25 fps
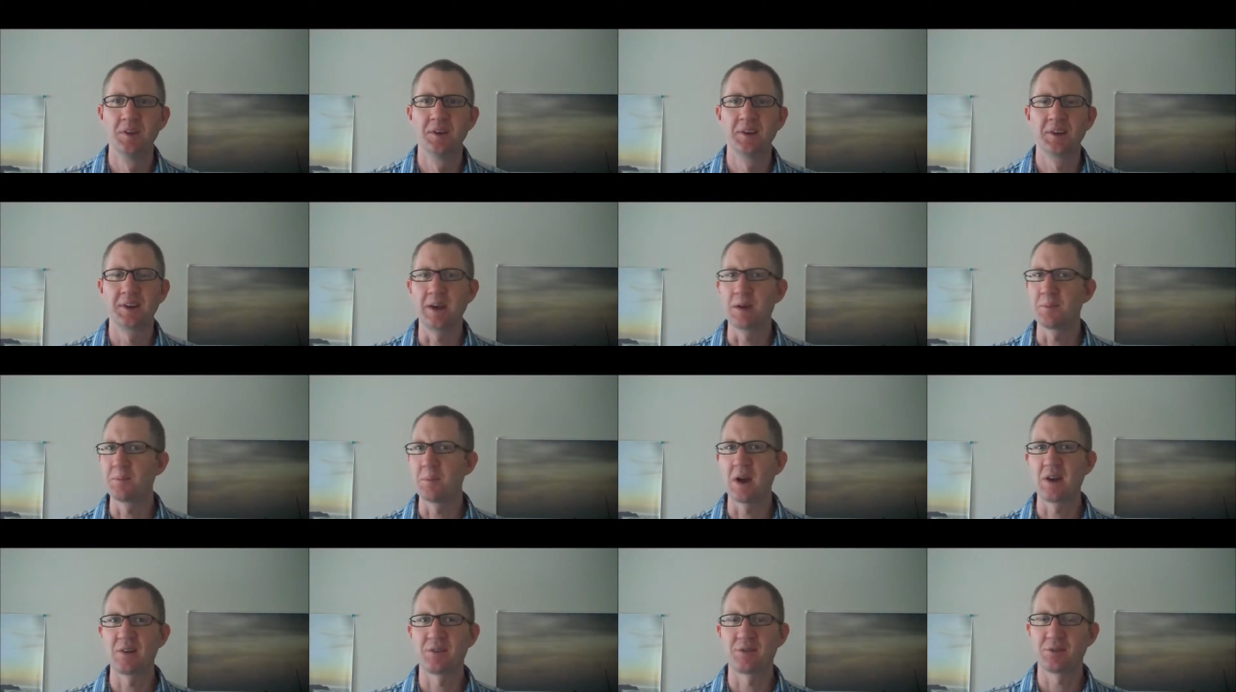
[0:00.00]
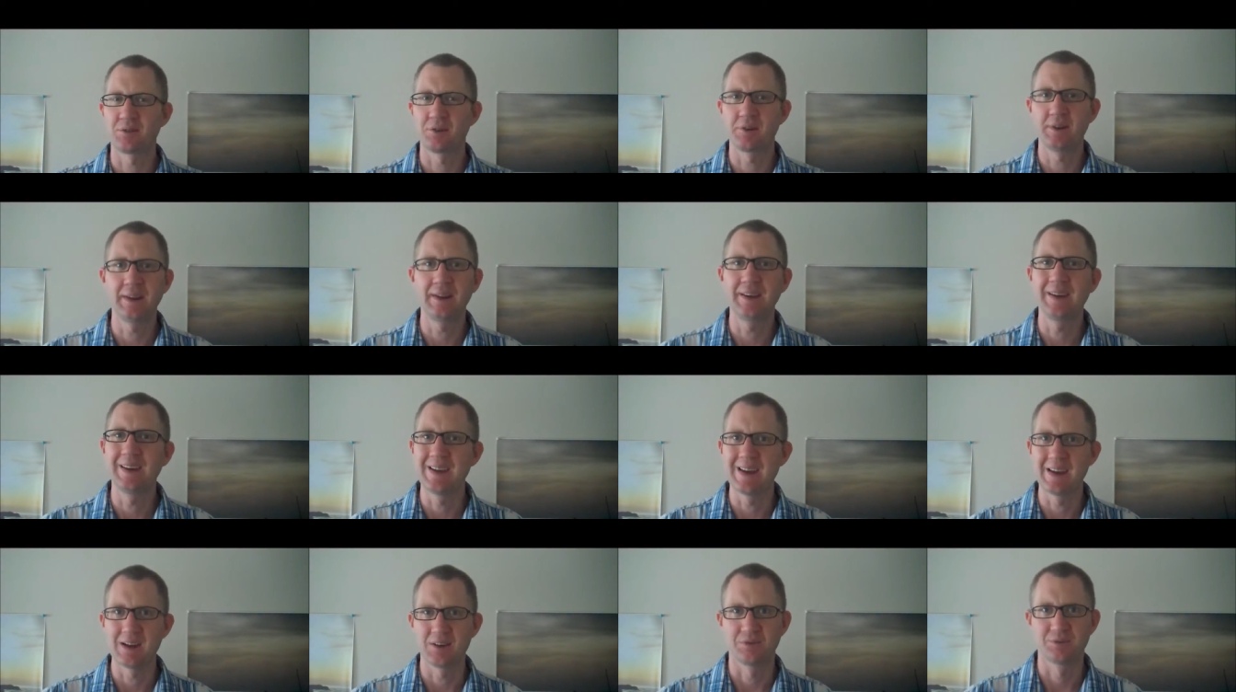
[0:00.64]
get my free
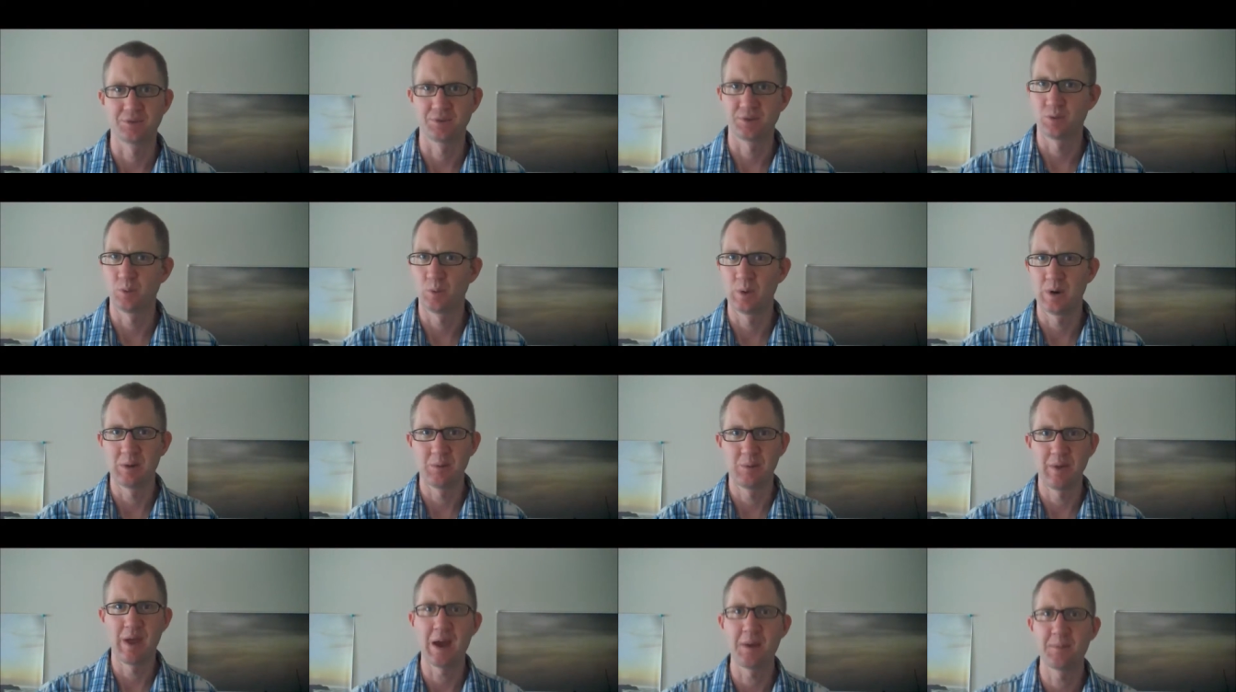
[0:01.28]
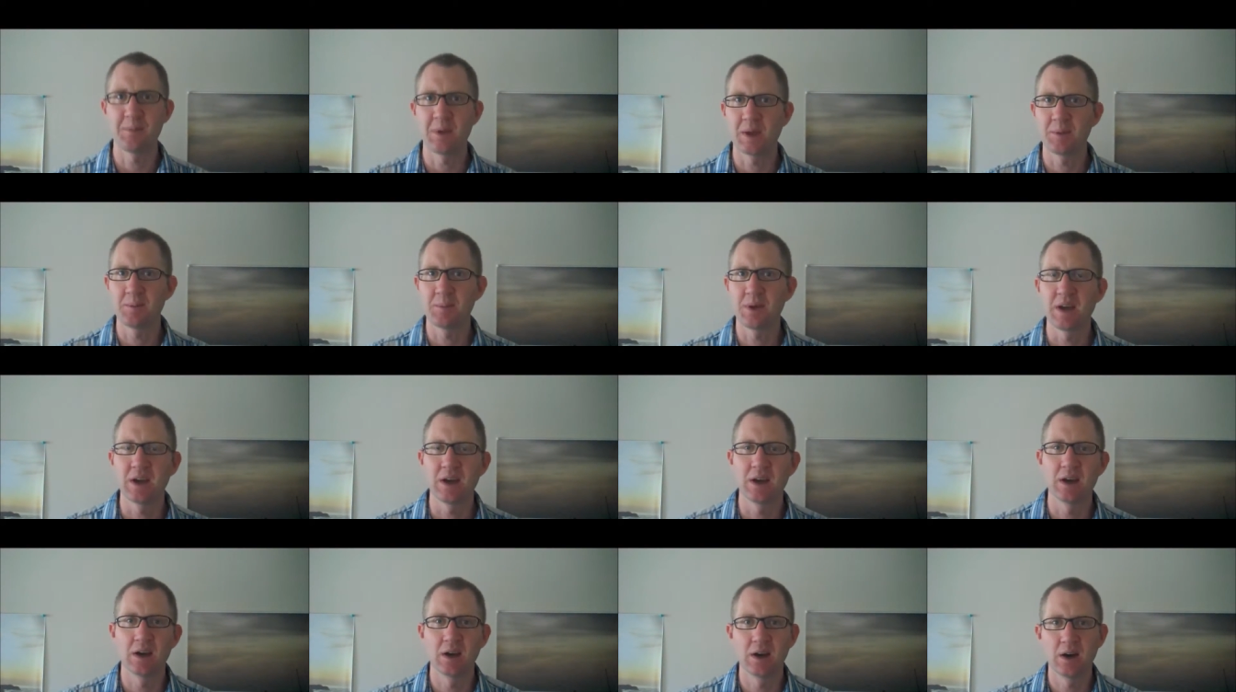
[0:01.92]
gift, whatever that may
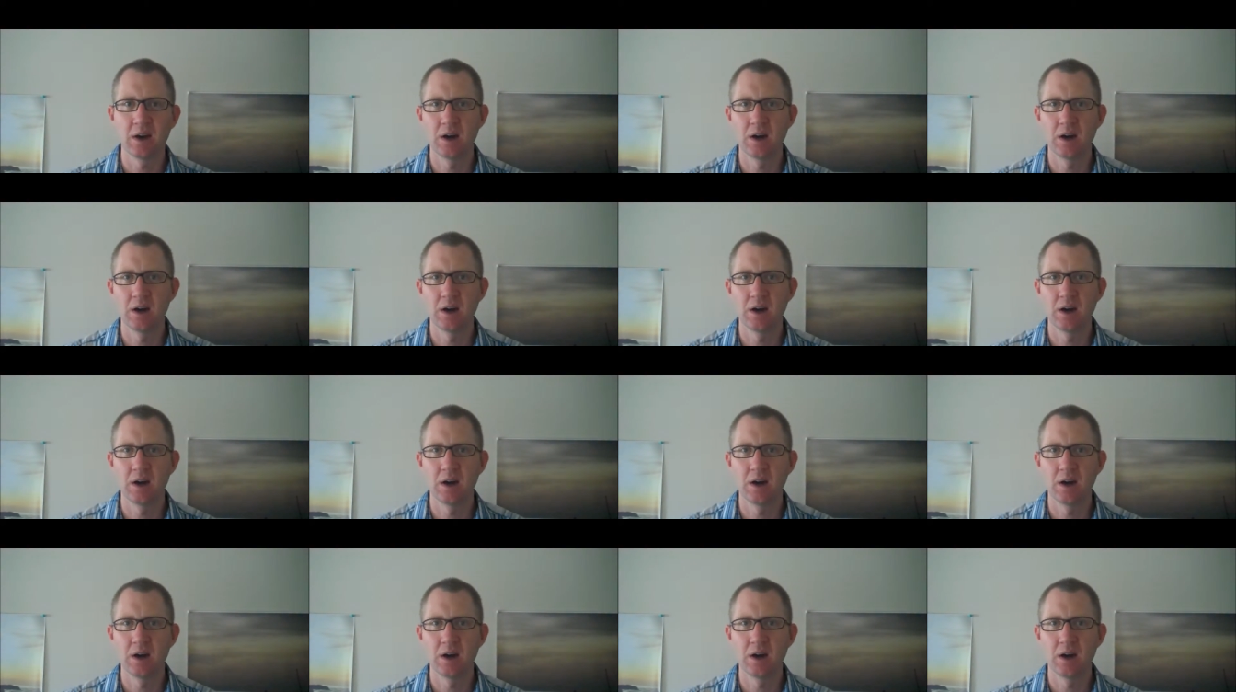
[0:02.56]
be.